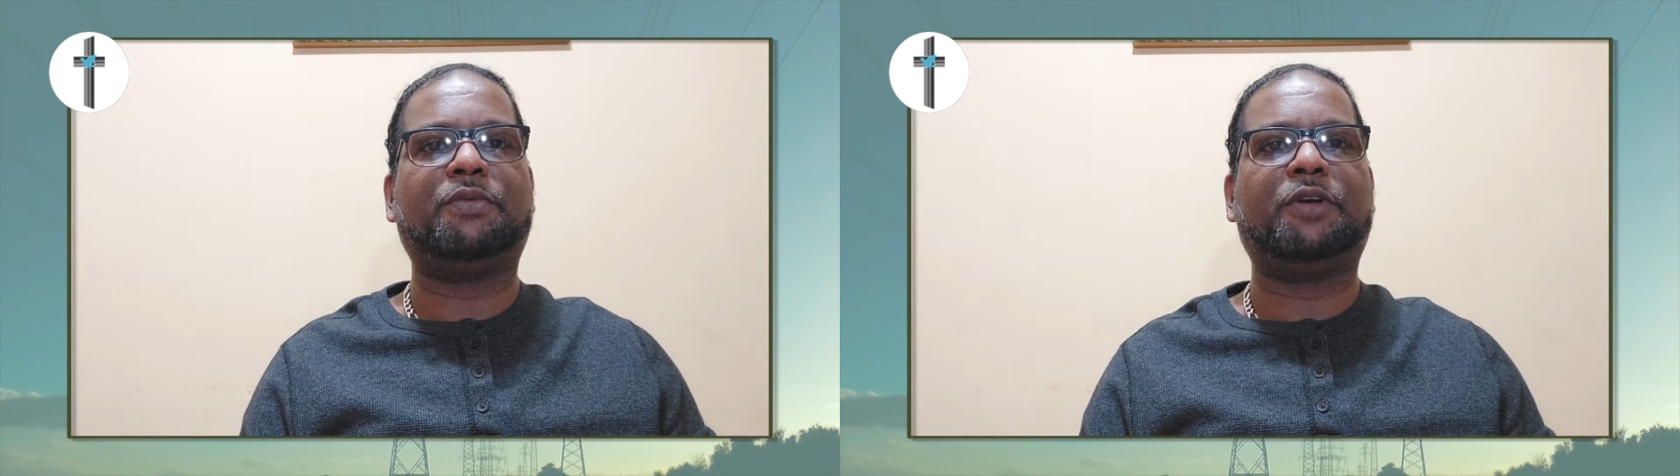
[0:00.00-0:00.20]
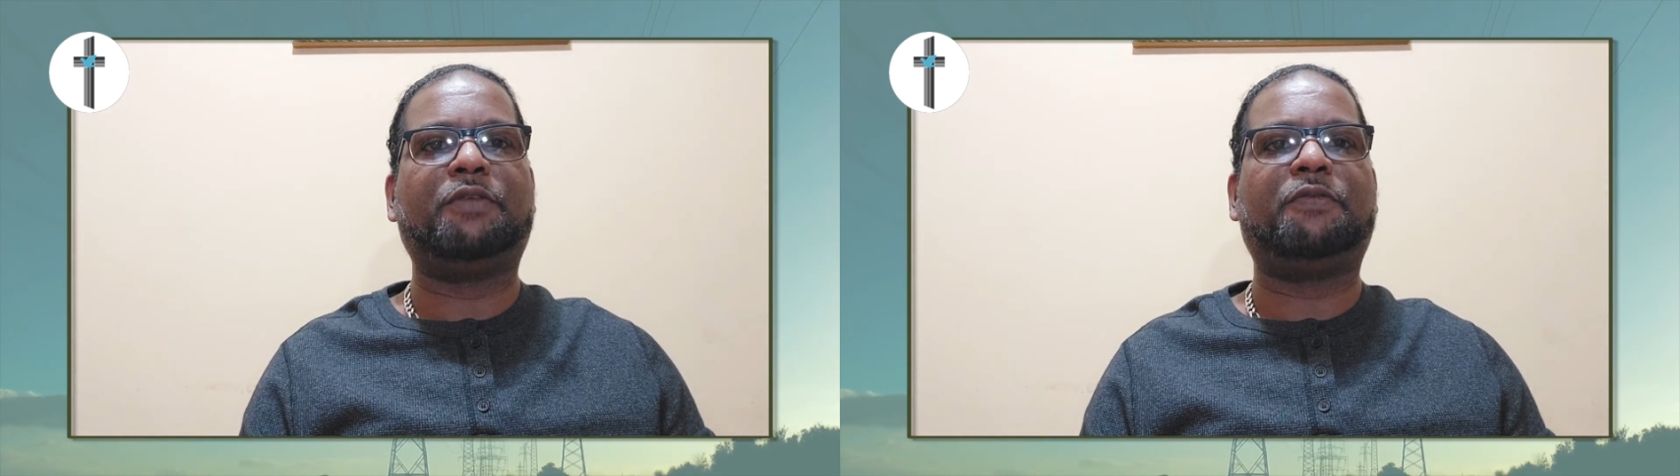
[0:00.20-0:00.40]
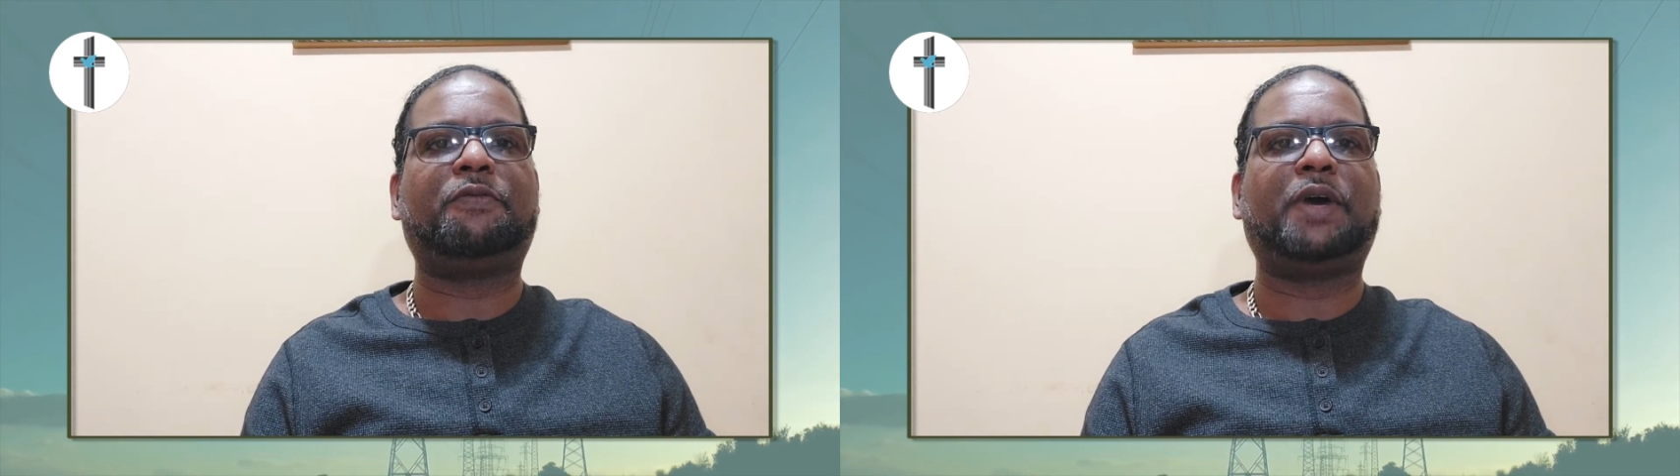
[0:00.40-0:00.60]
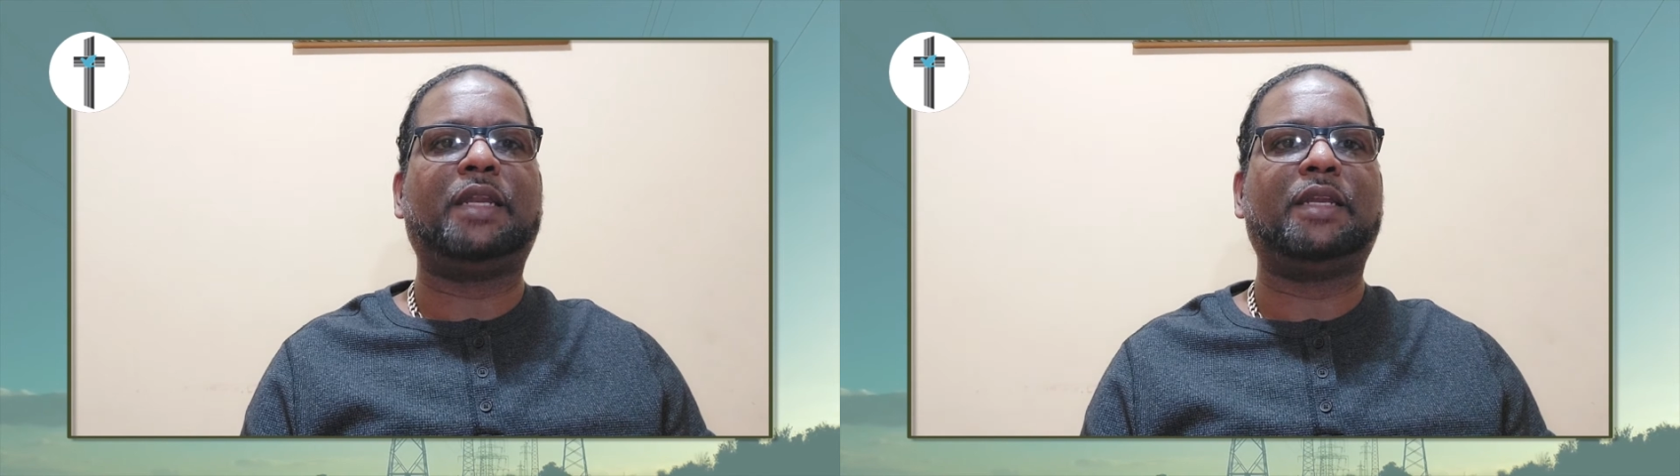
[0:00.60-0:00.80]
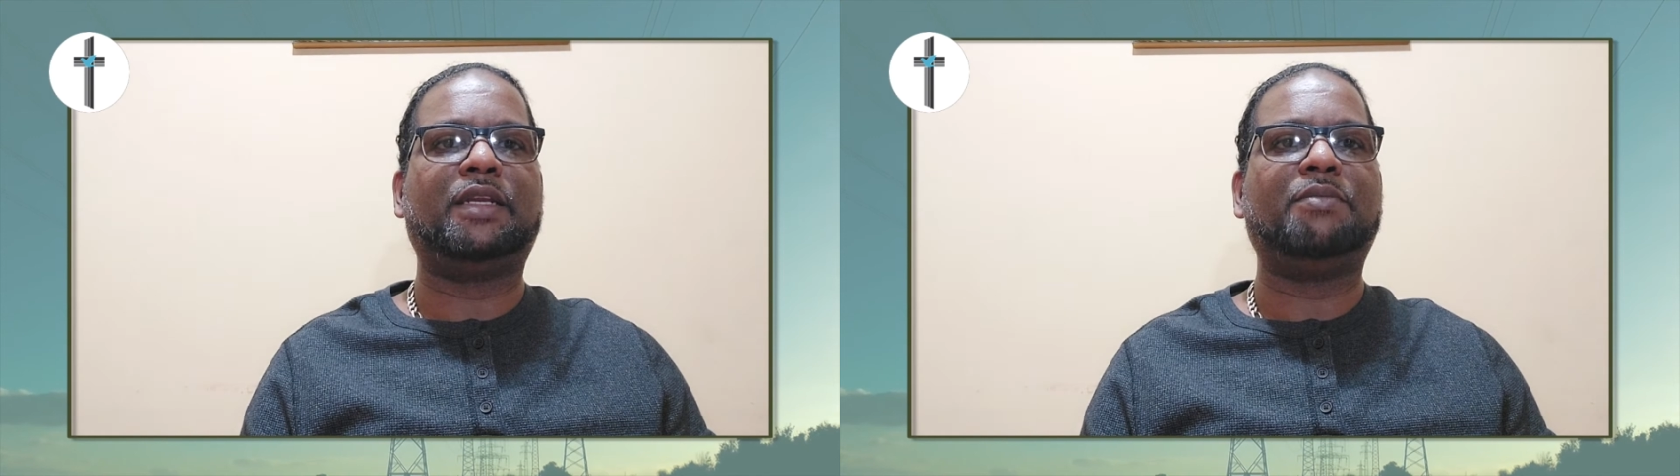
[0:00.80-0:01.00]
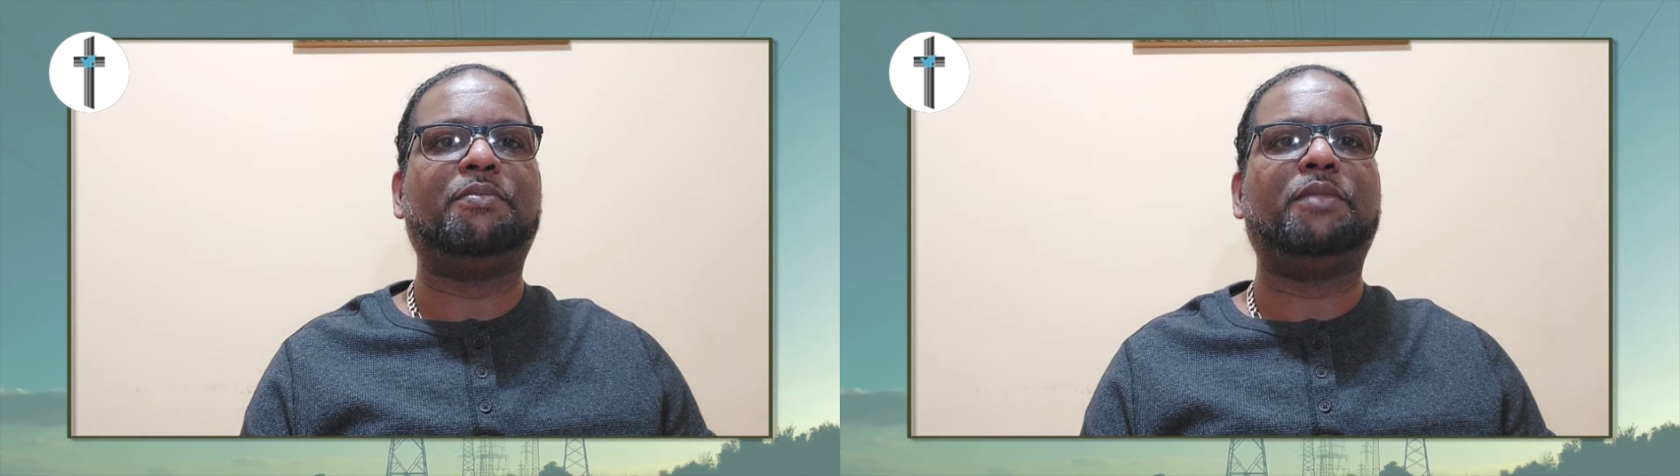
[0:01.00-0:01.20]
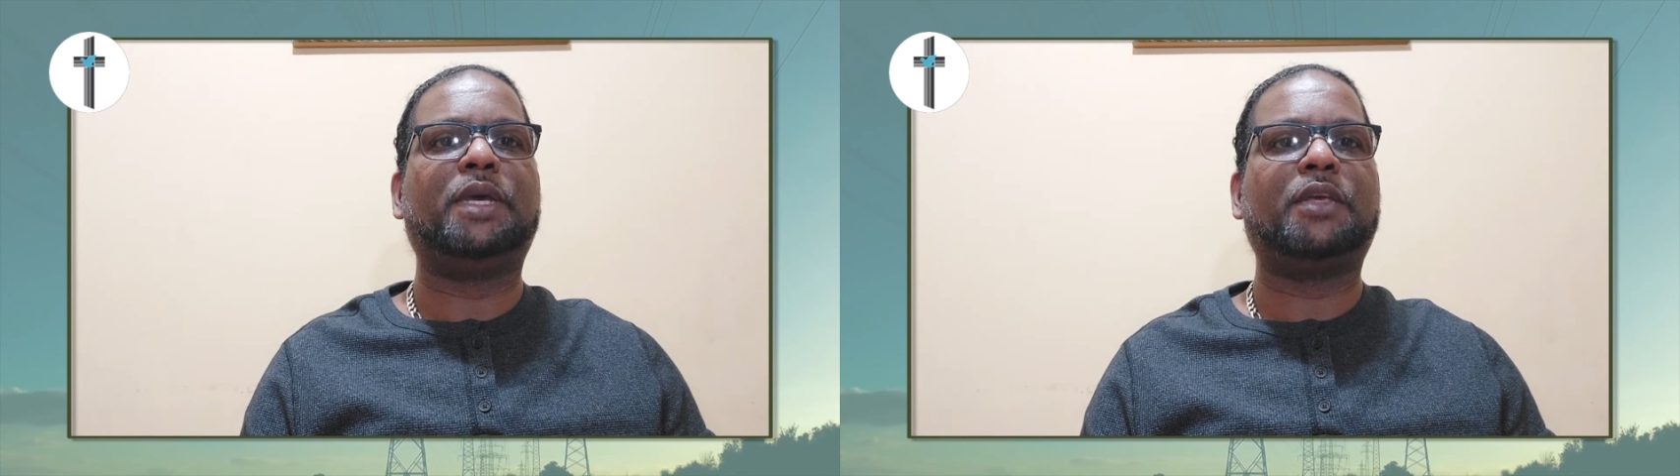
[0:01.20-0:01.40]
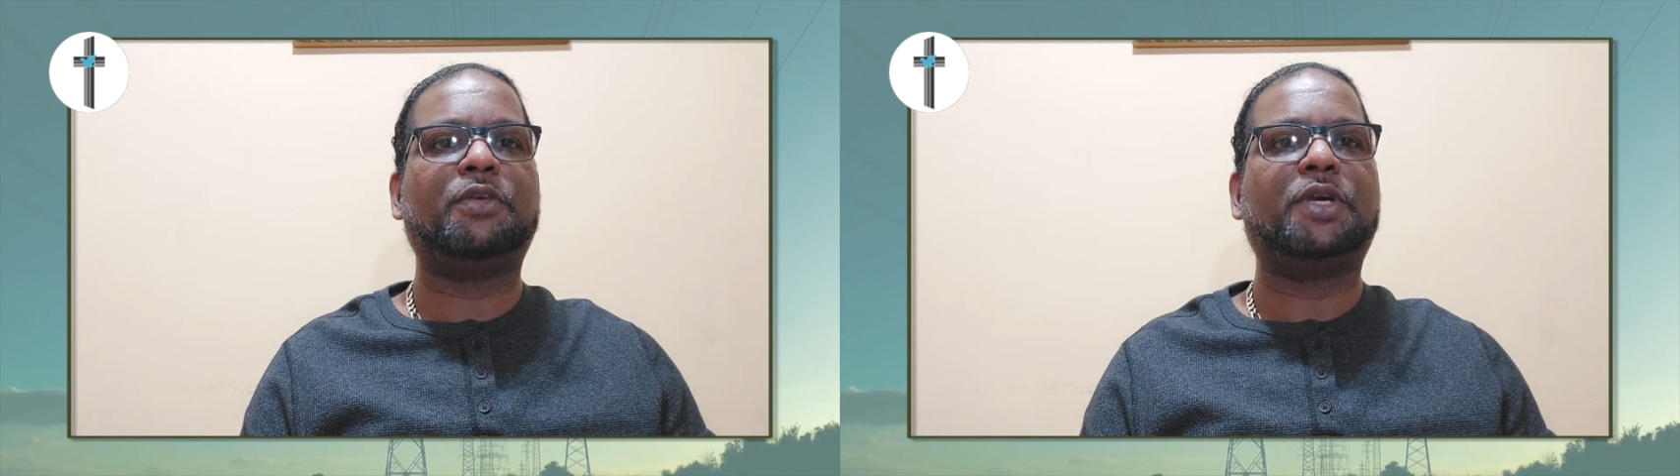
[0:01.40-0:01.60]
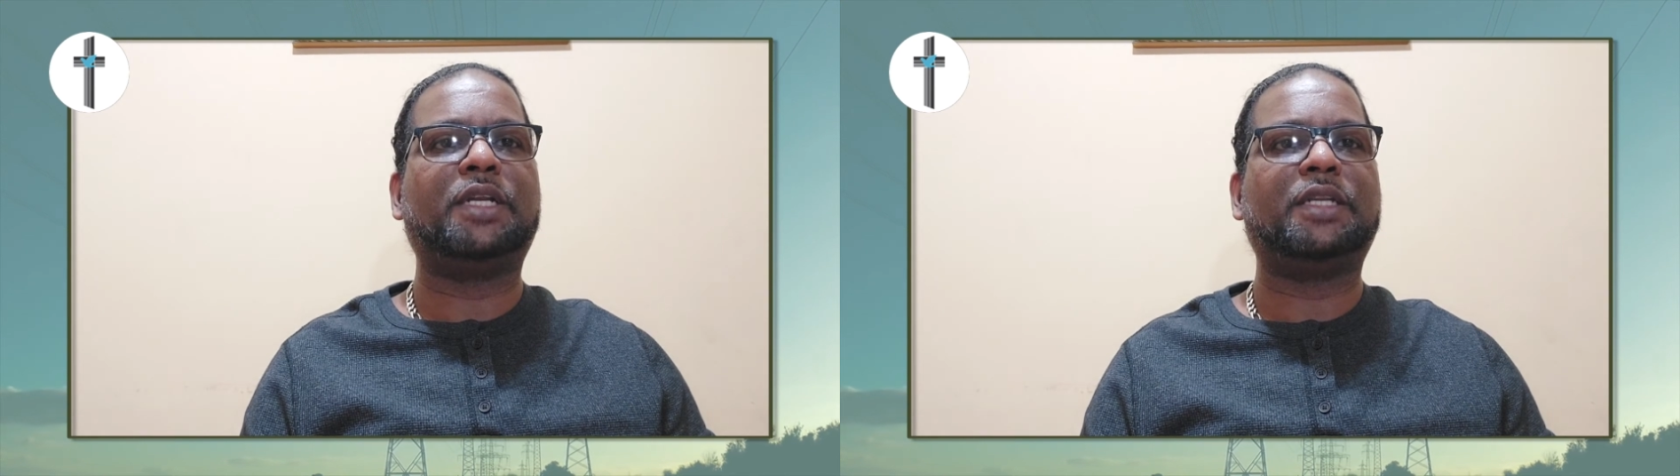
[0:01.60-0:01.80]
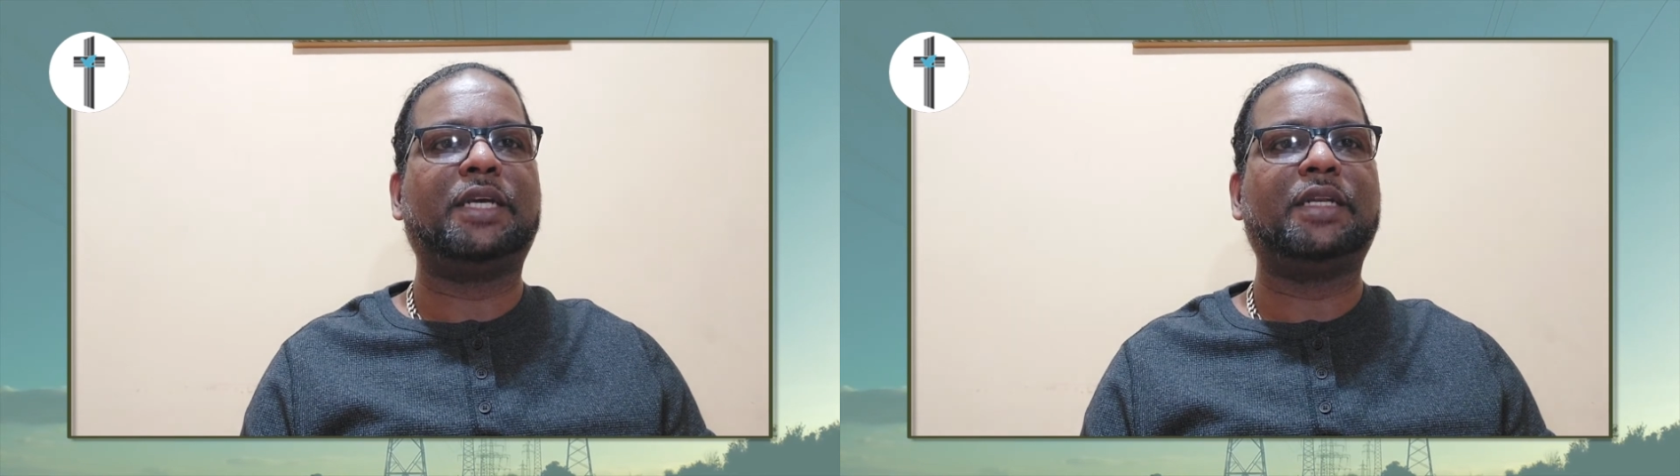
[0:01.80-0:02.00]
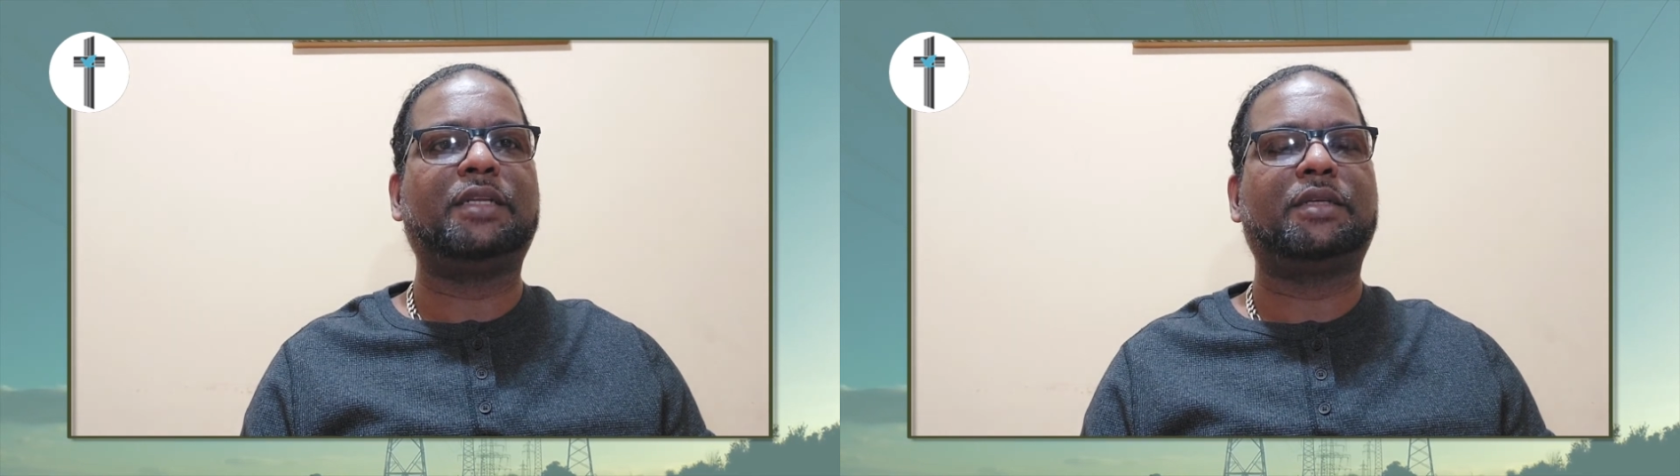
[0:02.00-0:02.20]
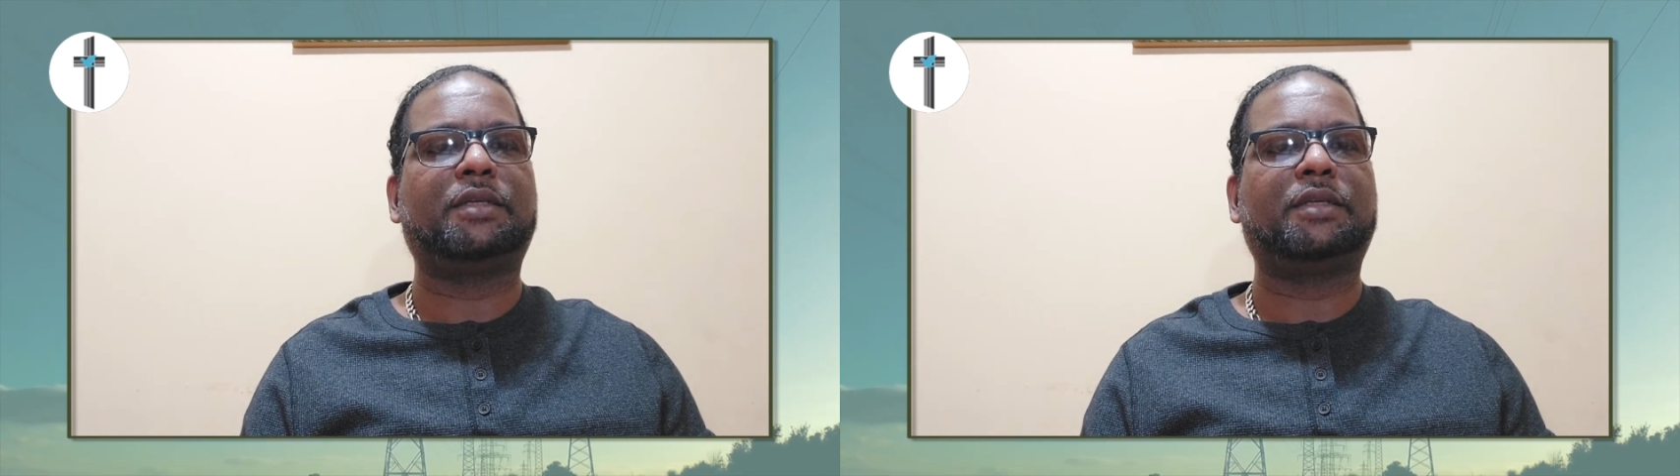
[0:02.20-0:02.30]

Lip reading: will finally make you content?